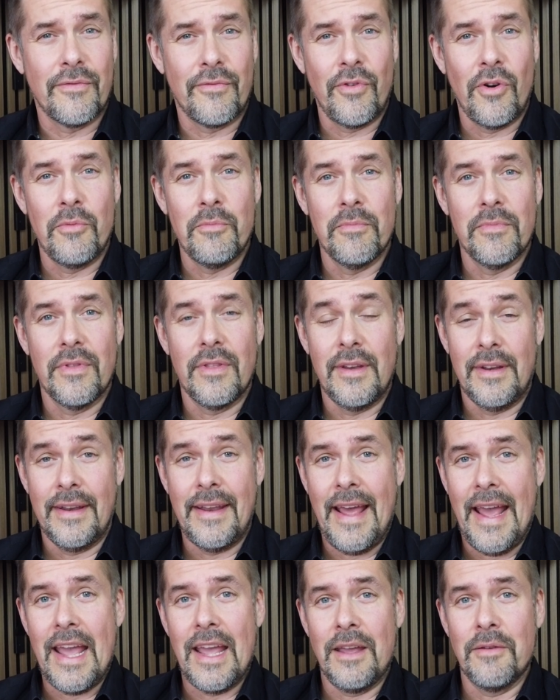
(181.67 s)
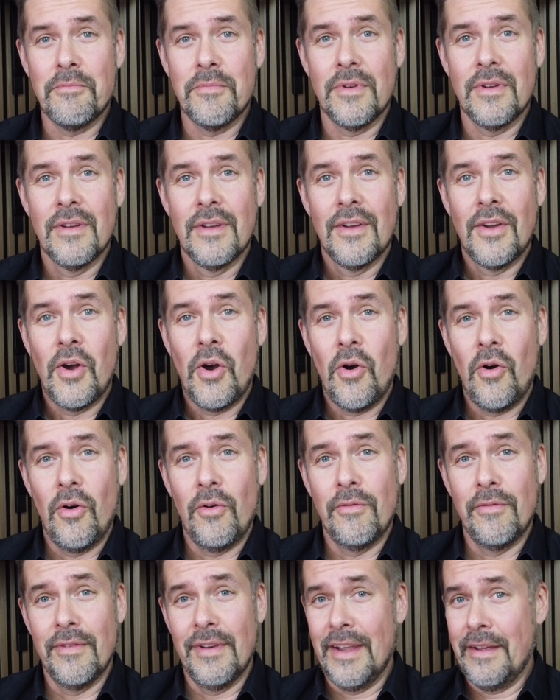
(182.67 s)
from the name
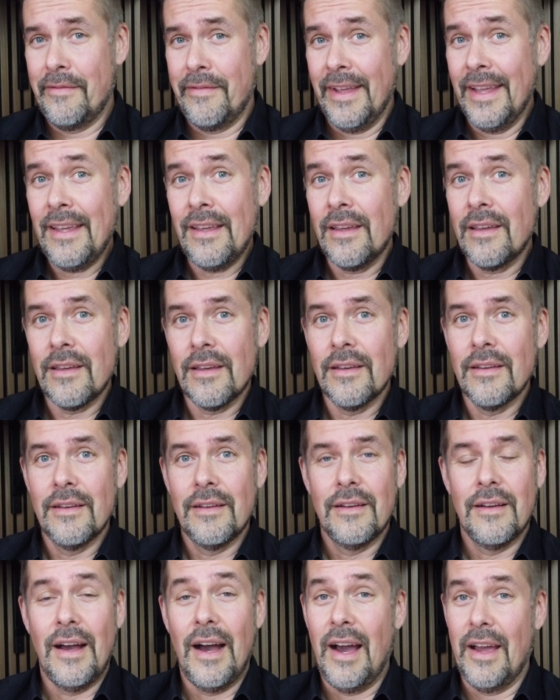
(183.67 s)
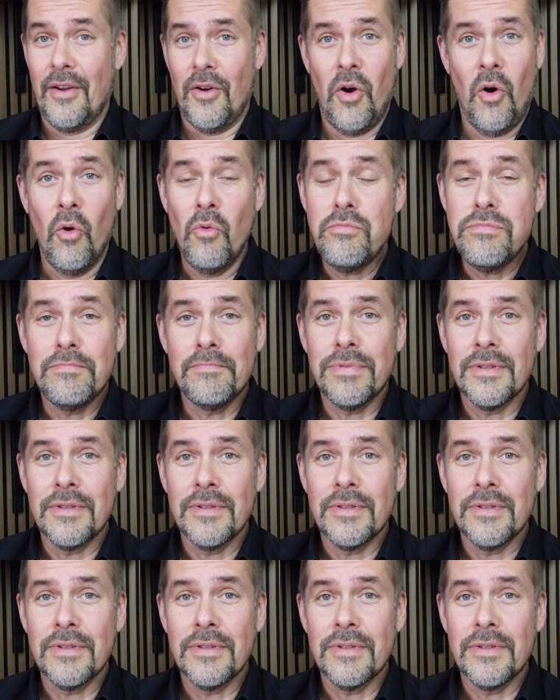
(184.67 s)
of Lévêque, I hope.